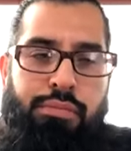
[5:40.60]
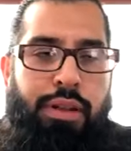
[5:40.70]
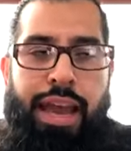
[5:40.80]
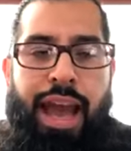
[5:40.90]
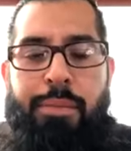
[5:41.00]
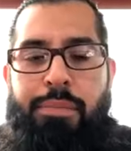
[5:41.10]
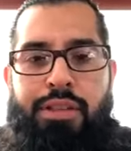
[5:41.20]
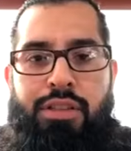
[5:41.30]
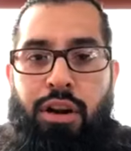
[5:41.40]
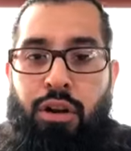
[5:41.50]
it
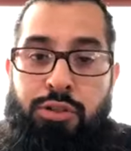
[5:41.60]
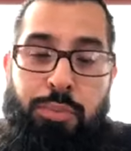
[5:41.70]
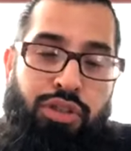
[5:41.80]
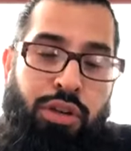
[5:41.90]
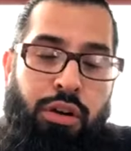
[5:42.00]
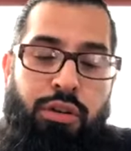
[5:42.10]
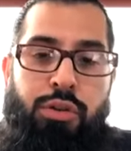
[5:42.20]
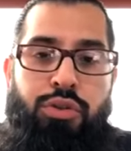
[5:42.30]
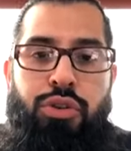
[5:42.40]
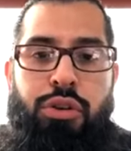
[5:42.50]
happens in our, especially in our
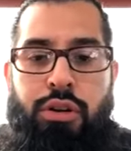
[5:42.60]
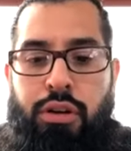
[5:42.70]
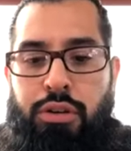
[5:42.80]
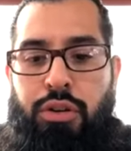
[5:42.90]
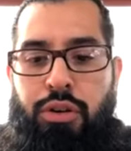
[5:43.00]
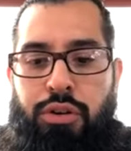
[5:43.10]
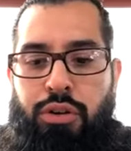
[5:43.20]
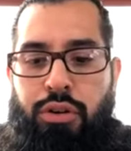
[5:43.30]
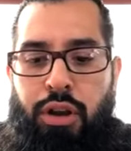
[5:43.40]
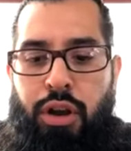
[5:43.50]
culture. You know, you're
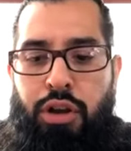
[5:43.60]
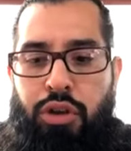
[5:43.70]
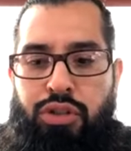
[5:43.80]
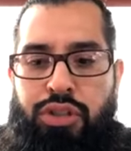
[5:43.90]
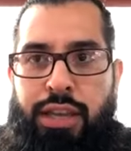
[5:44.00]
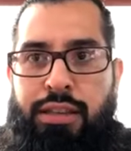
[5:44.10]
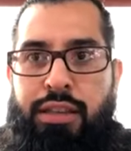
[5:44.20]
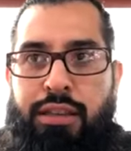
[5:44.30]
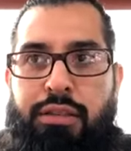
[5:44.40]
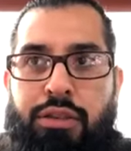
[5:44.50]
you're you're tend
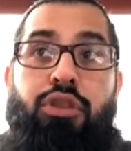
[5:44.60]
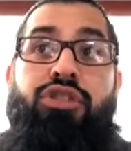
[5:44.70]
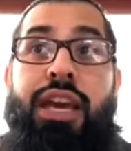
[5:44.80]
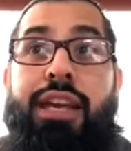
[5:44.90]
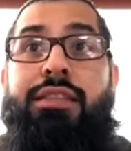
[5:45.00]
you're tend